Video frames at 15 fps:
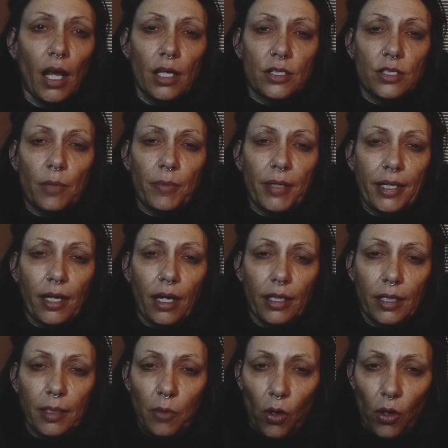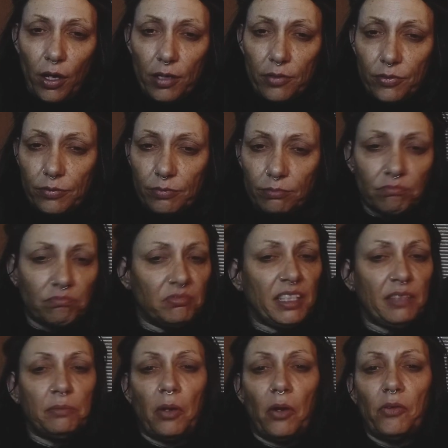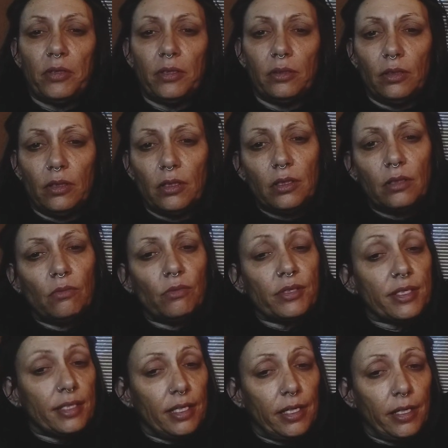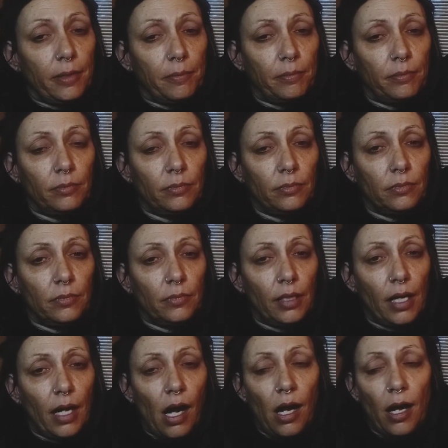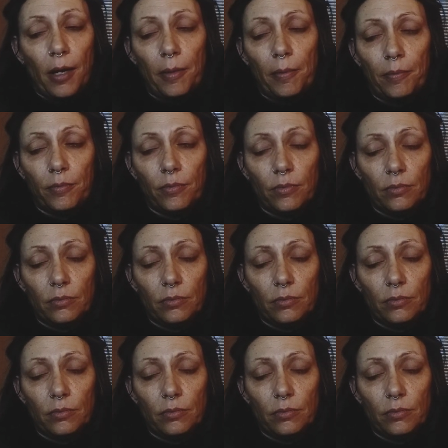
Somebody cut him off, didn't bother to look or see him, tried